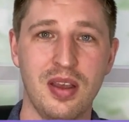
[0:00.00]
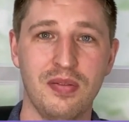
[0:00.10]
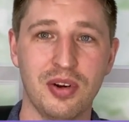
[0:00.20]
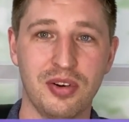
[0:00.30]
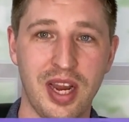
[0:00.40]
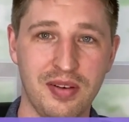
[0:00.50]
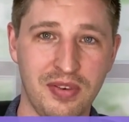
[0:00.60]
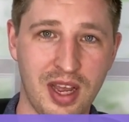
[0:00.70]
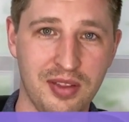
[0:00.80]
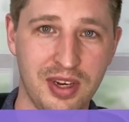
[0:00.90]
for
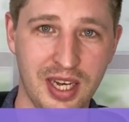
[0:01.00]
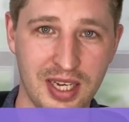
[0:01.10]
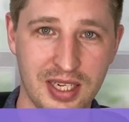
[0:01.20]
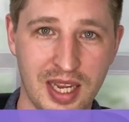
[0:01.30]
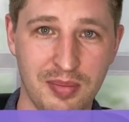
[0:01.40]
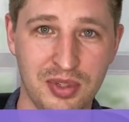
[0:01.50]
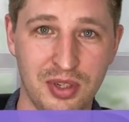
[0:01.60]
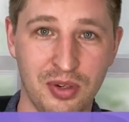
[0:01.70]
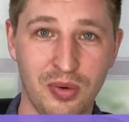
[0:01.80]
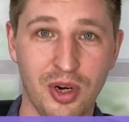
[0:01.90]
grandfathering into NEM
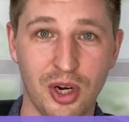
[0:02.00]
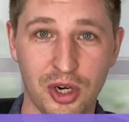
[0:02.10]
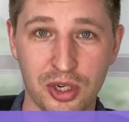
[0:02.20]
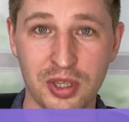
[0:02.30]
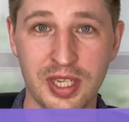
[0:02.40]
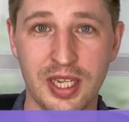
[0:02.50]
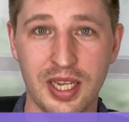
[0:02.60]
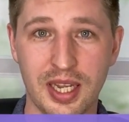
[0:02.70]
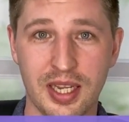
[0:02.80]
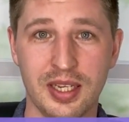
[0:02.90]
2 early
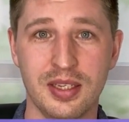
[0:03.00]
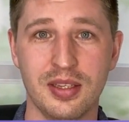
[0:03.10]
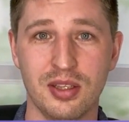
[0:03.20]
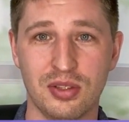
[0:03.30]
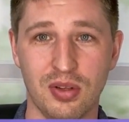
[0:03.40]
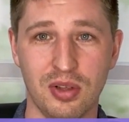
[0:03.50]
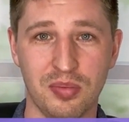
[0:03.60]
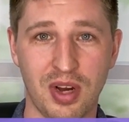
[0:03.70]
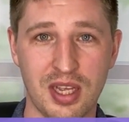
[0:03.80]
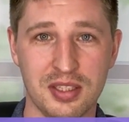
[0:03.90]
in the solar
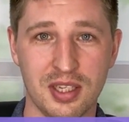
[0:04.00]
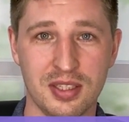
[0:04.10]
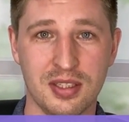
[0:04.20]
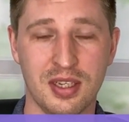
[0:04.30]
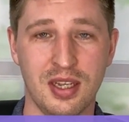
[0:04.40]
process?